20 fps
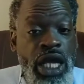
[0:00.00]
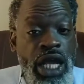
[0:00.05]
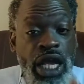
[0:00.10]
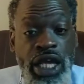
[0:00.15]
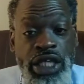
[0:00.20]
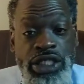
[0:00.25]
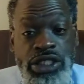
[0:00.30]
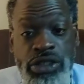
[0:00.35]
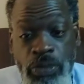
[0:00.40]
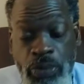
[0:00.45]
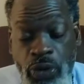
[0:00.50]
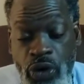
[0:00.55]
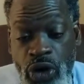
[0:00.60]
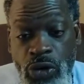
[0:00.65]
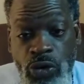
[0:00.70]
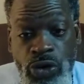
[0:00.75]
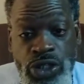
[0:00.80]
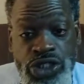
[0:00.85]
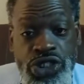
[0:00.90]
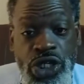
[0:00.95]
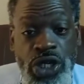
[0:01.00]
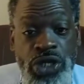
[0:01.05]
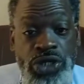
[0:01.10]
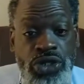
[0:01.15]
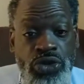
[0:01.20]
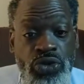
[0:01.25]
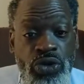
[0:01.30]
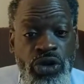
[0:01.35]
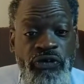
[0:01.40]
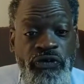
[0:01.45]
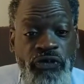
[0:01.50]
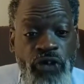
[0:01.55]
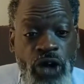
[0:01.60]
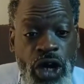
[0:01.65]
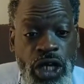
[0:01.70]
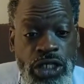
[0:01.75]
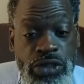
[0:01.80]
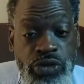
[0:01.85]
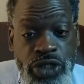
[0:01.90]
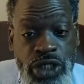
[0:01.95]
and support what y'all doing as
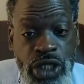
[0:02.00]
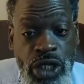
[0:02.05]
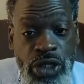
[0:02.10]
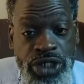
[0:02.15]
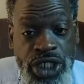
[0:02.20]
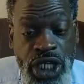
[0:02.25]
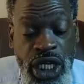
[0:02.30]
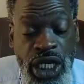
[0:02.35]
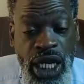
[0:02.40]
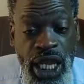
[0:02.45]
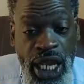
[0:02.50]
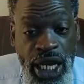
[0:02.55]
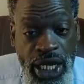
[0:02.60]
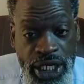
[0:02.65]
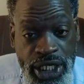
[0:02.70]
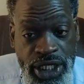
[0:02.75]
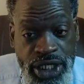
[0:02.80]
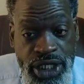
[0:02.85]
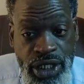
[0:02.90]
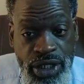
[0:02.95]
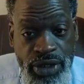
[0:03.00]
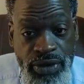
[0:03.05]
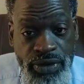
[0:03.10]
far as with those young ladies?